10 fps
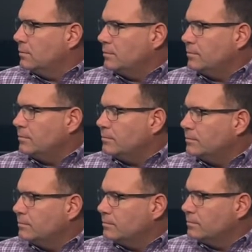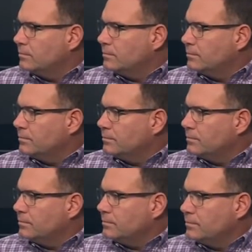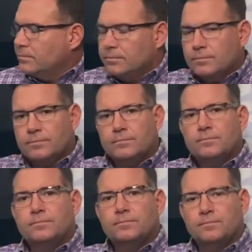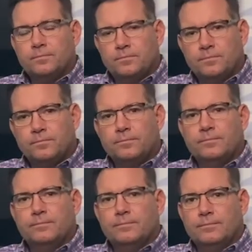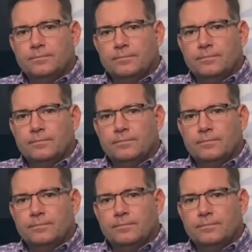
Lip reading: (silent)